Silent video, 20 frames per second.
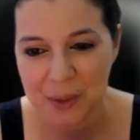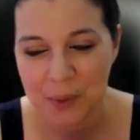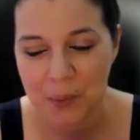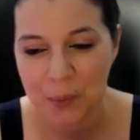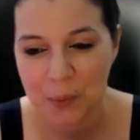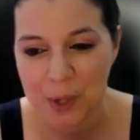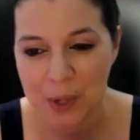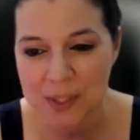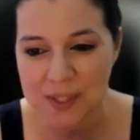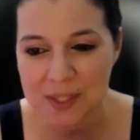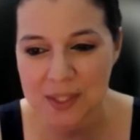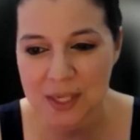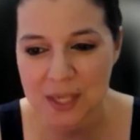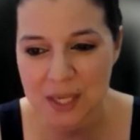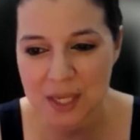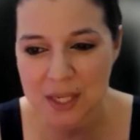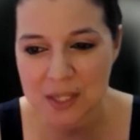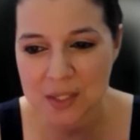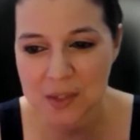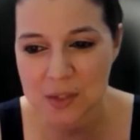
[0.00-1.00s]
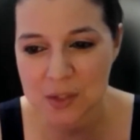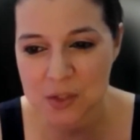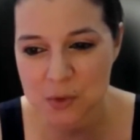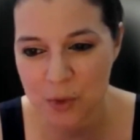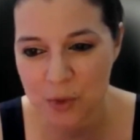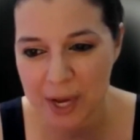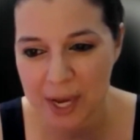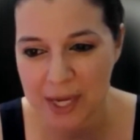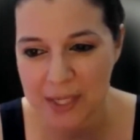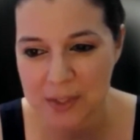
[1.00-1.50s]
What's the easiest
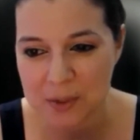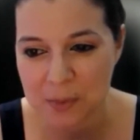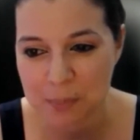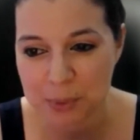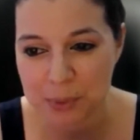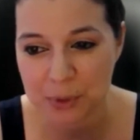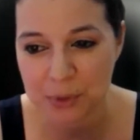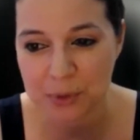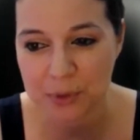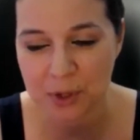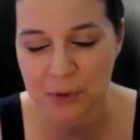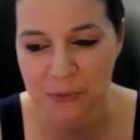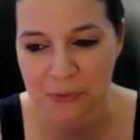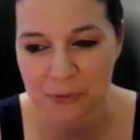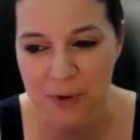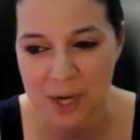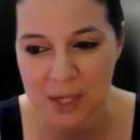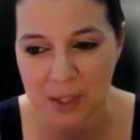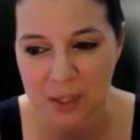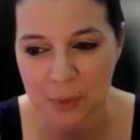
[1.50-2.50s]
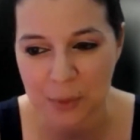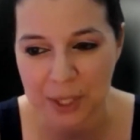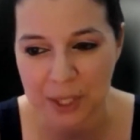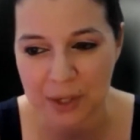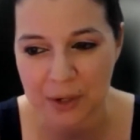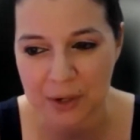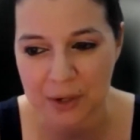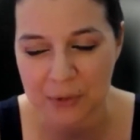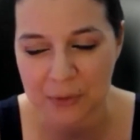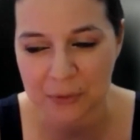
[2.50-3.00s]
way to build a
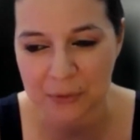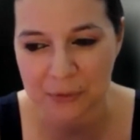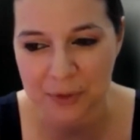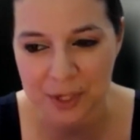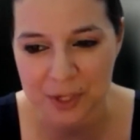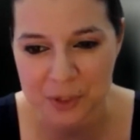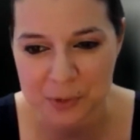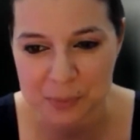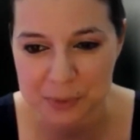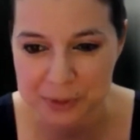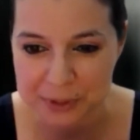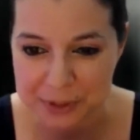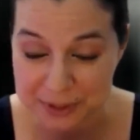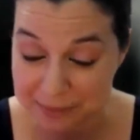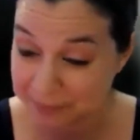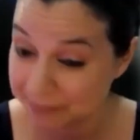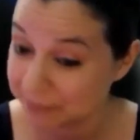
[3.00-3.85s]
following on Facebook?